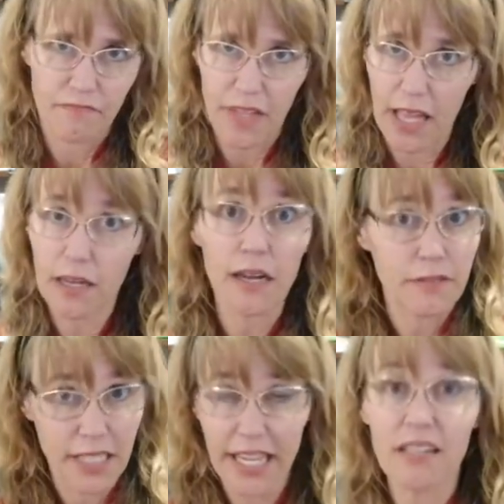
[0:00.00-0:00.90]
it,
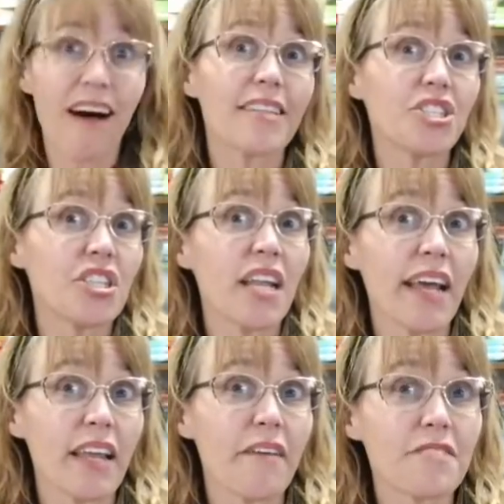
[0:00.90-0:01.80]
acknowledge the
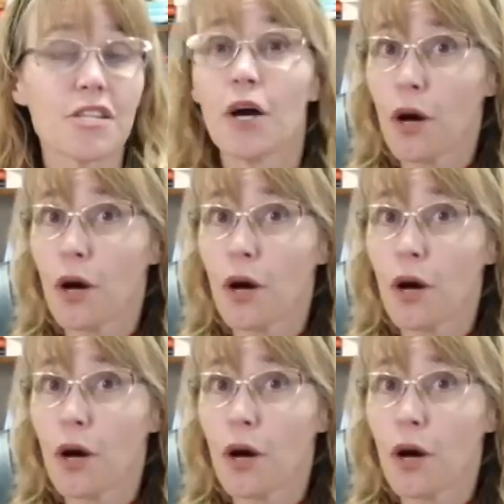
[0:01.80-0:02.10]
negatives,